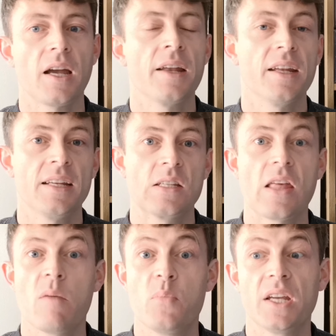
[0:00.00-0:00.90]
and it is
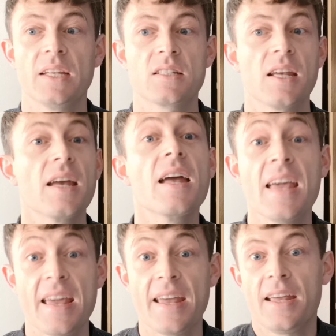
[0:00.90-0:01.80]
their biggest
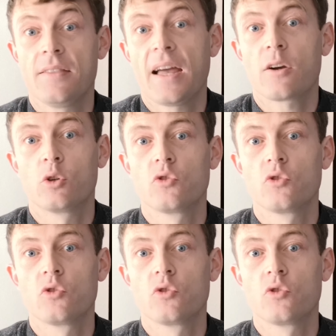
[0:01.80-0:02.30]
hit in that